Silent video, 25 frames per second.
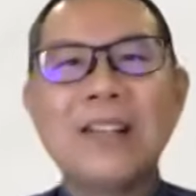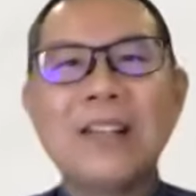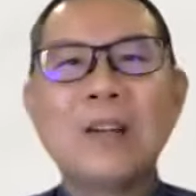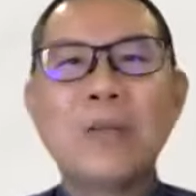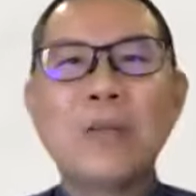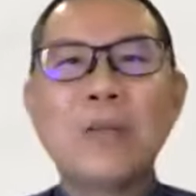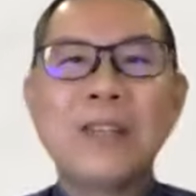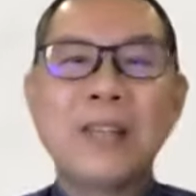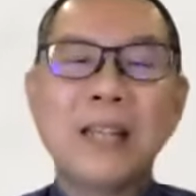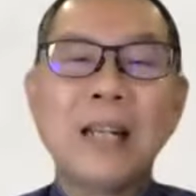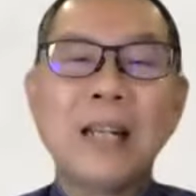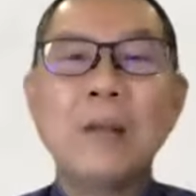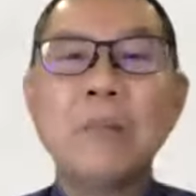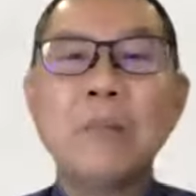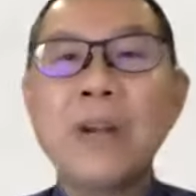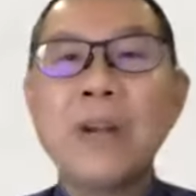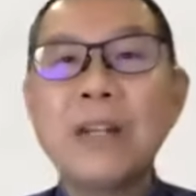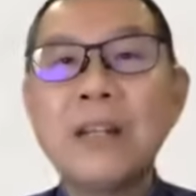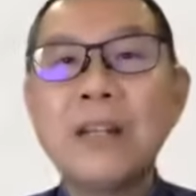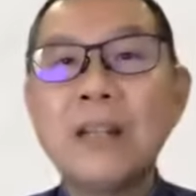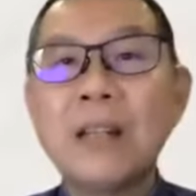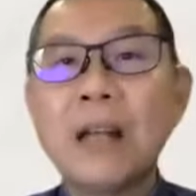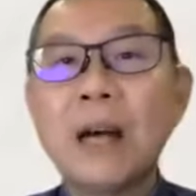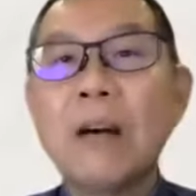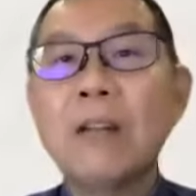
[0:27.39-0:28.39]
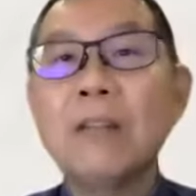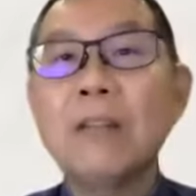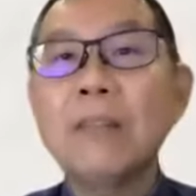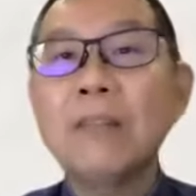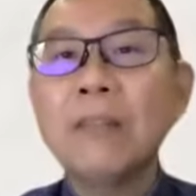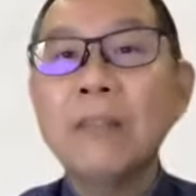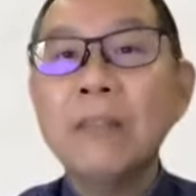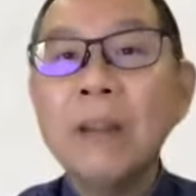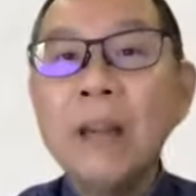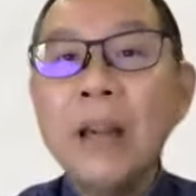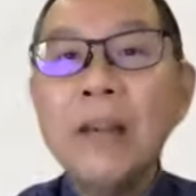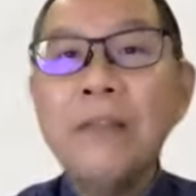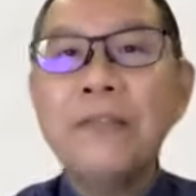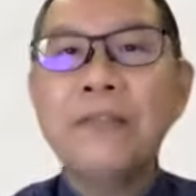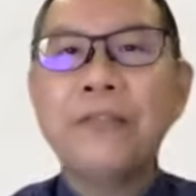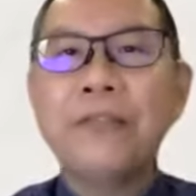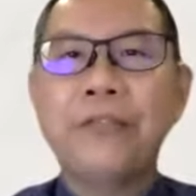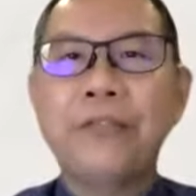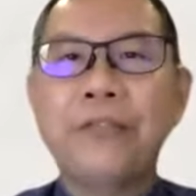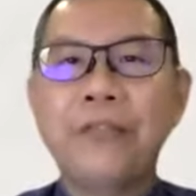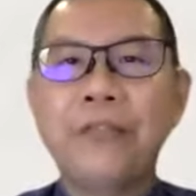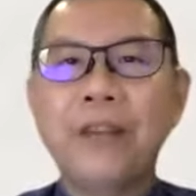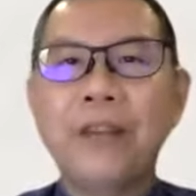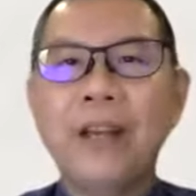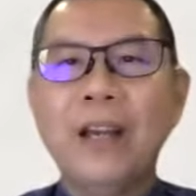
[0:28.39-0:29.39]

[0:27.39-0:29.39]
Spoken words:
we celebrated our 10th